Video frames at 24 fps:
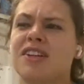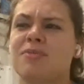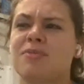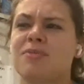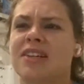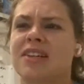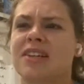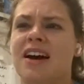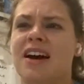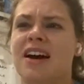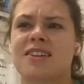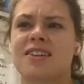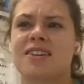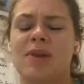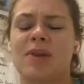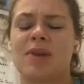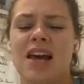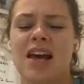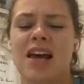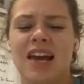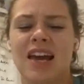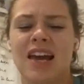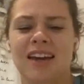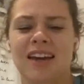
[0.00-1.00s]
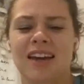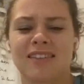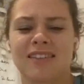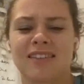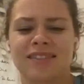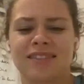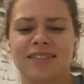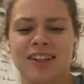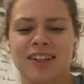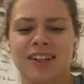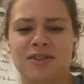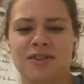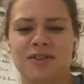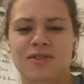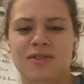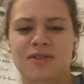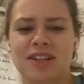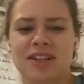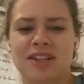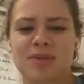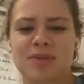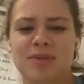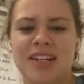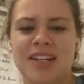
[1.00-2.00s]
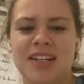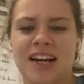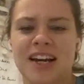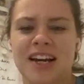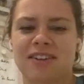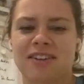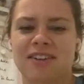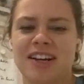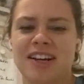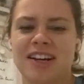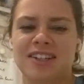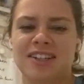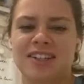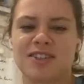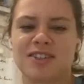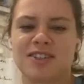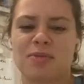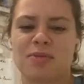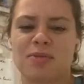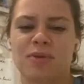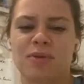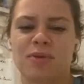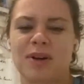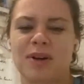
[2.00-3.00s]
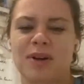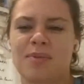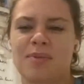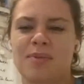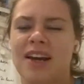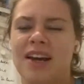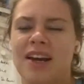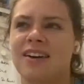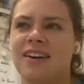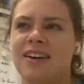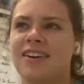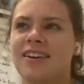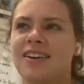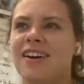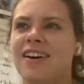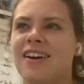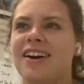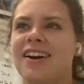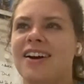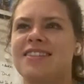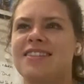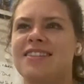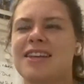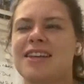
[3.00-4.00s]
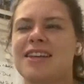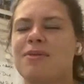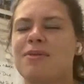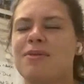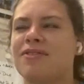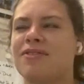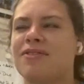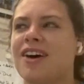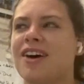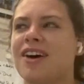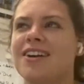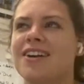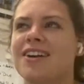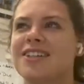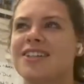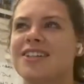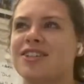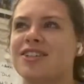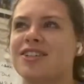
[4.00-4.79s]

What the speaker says: Christmas carols playing, and Christmas decorations up, and we were playing an All Ireland semi final.